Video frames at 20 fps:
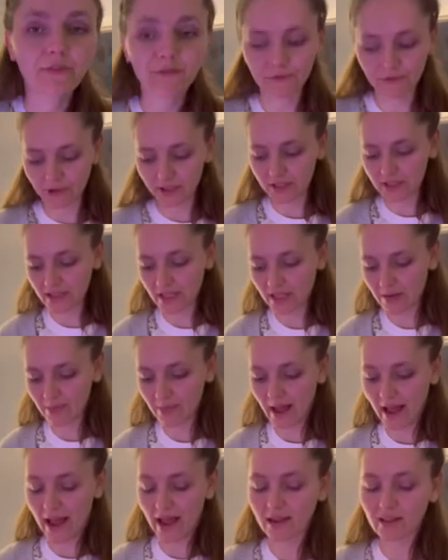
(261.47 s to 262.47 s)
front and
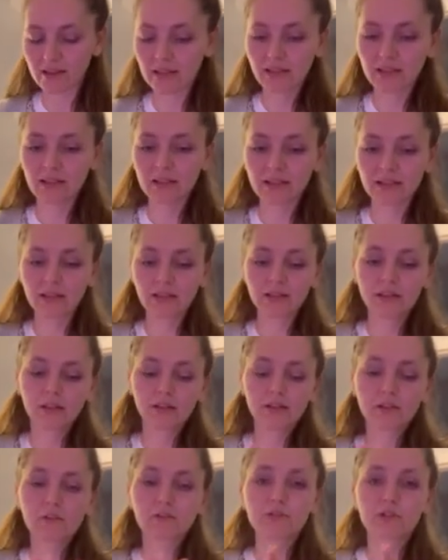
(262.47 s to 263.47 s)
back.
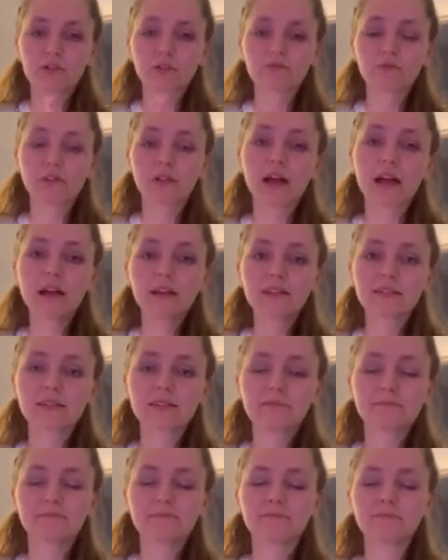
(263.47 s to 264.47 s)
You just
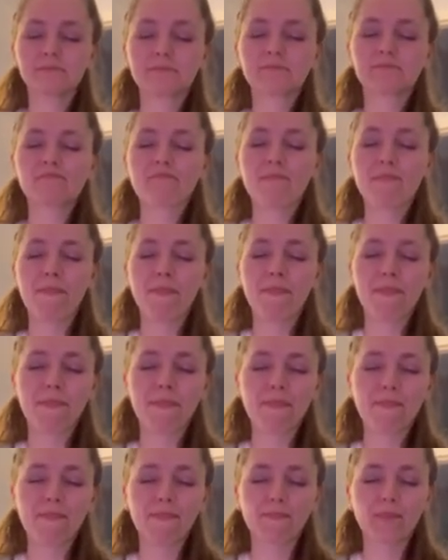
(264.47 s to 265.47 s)
relax.
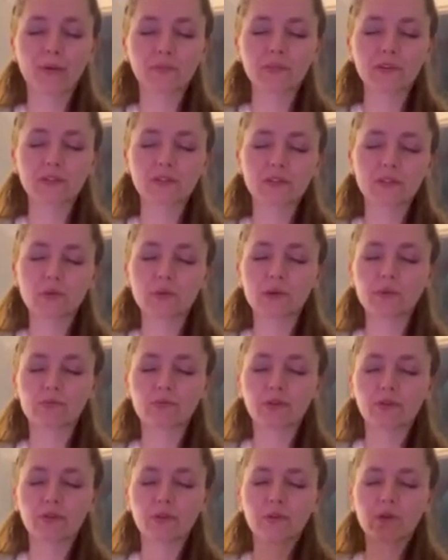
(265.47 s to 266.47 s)
I'm gonna sweep
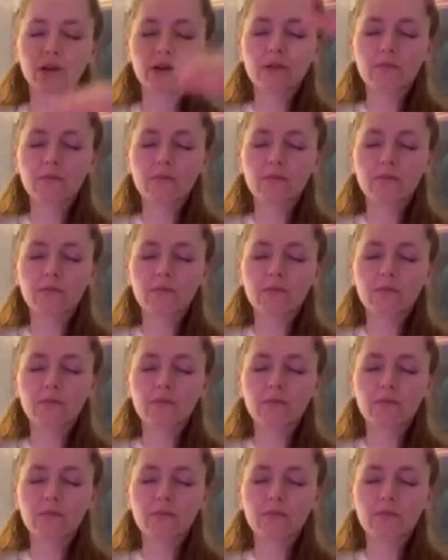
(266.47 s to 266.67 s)
really quick.